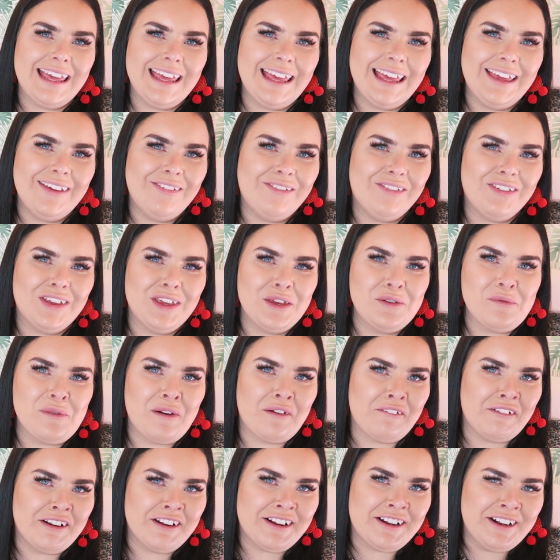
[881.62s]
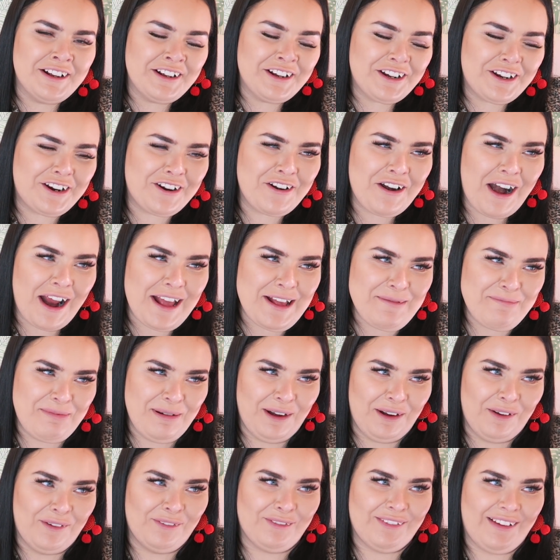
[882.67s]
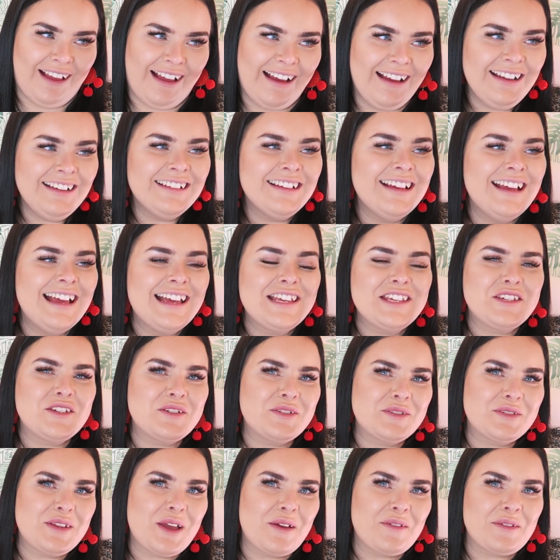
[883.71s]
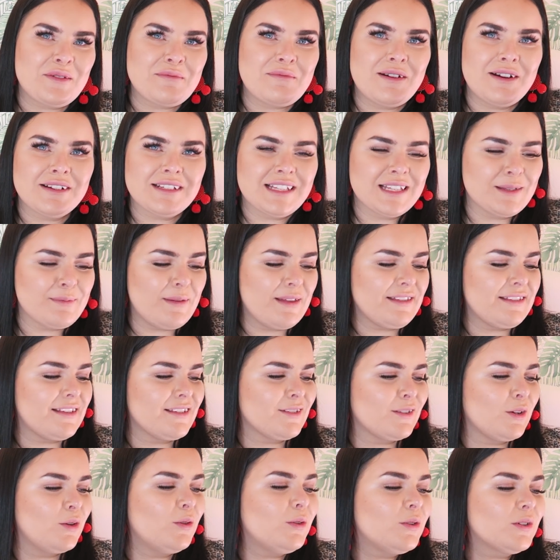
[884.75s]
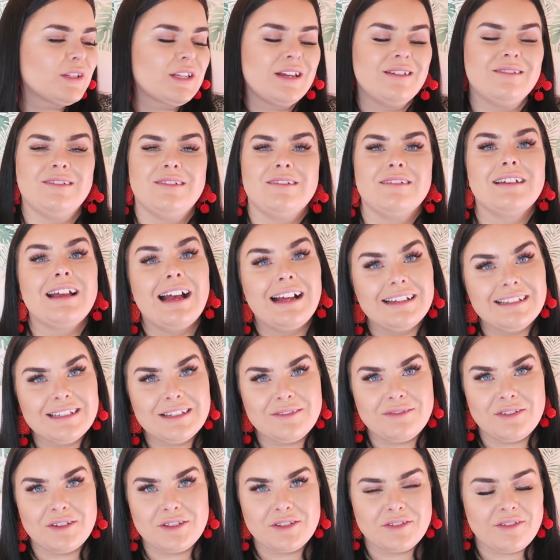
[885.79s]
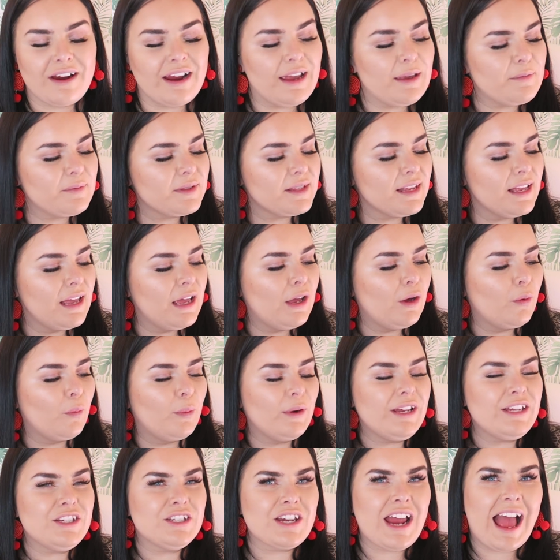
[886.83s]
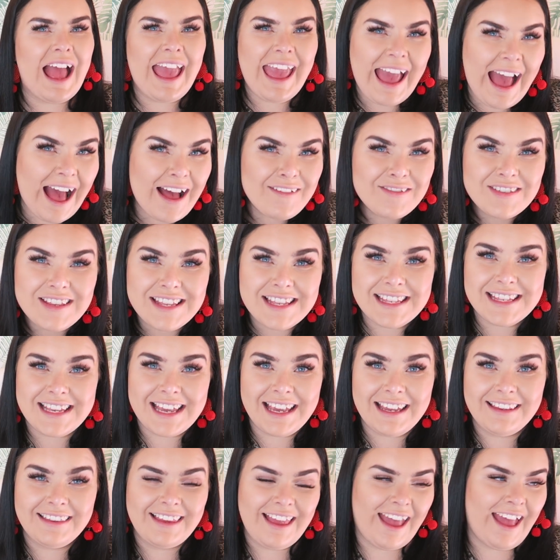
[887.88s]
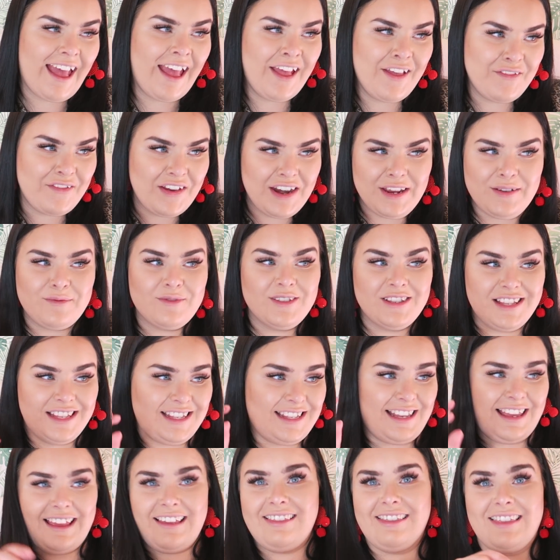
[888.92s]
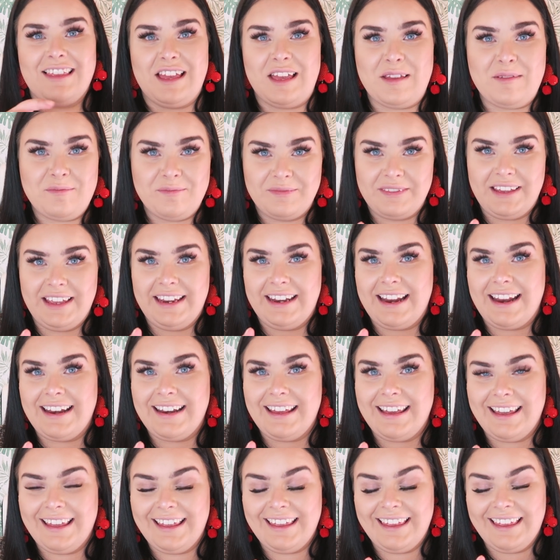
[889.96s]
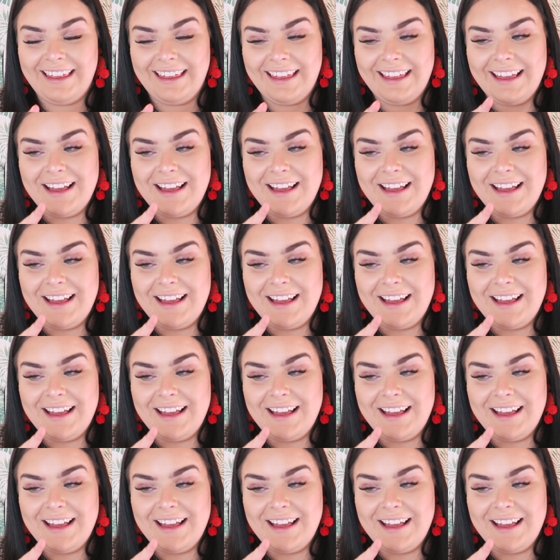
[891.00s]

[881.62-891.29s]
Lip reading: if you are a grape lover, you'll know that Marks and Spencer's also do candy floss grapes, which I haven't seen yet. If anyone's seen them in any